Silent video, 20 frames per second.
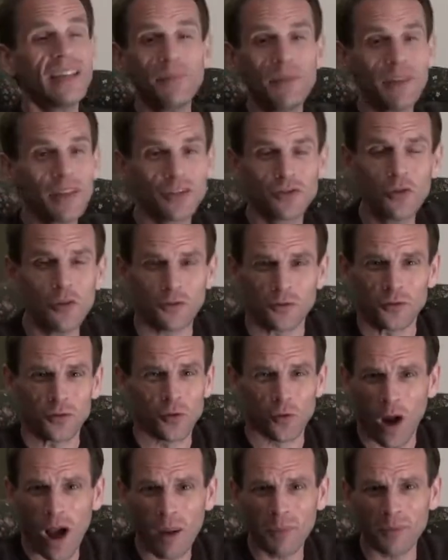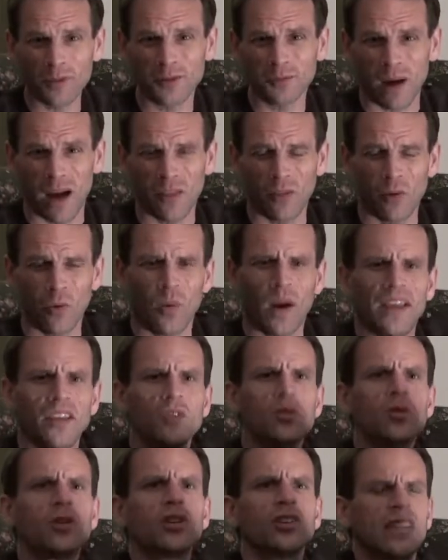The same thing's true of dramas, by the
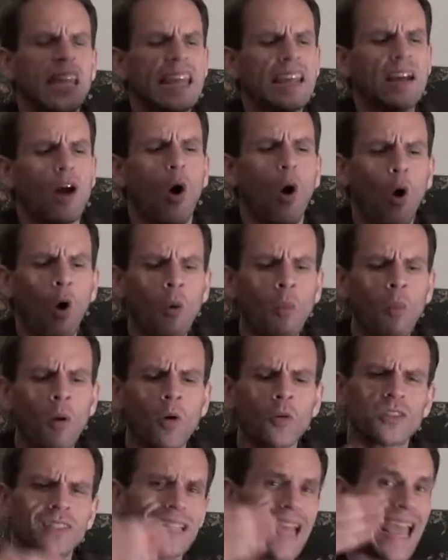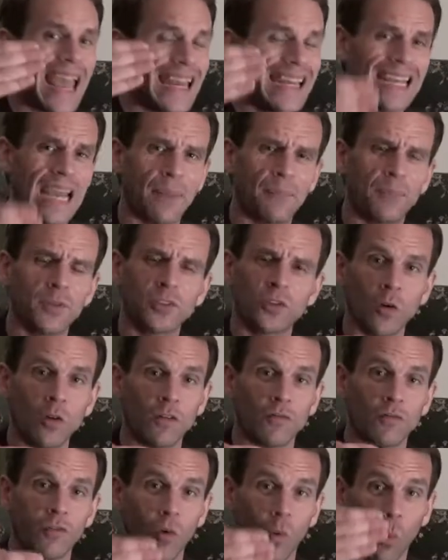way. You could take almost any
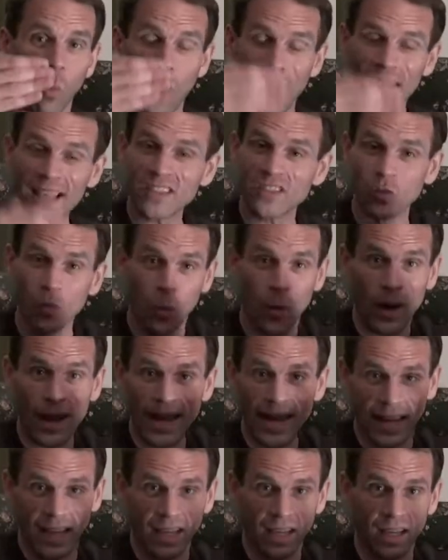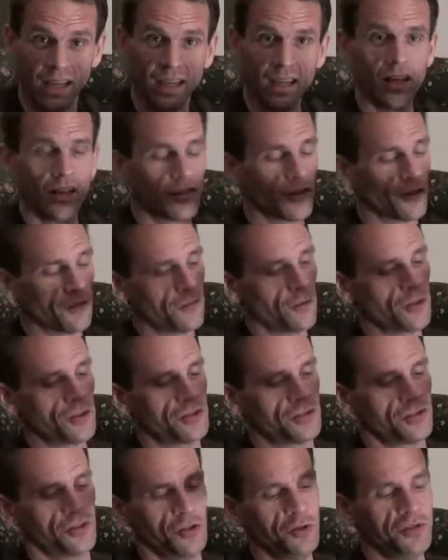episode of The West Wing, the
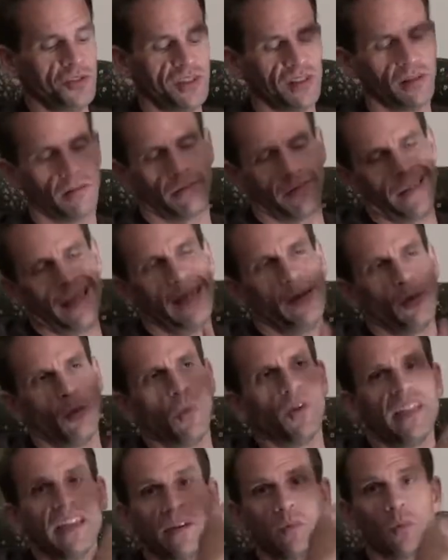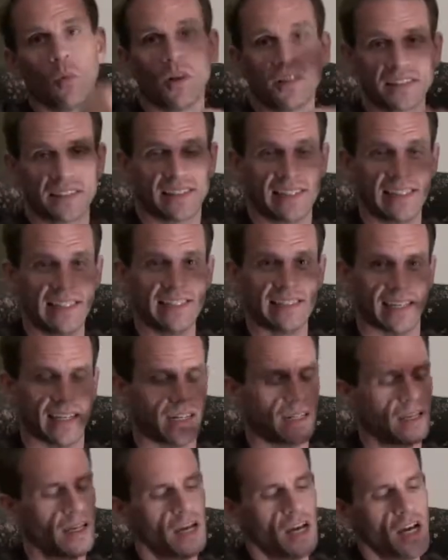first 2 within one
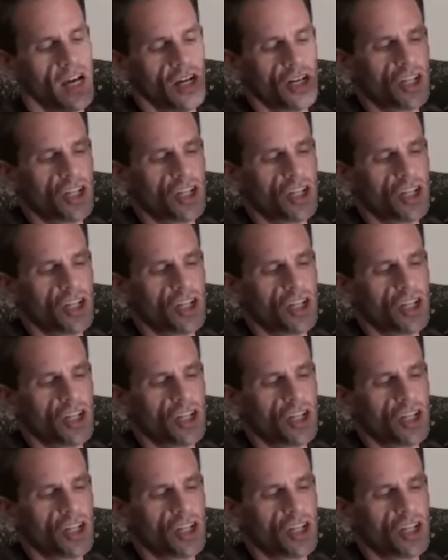season,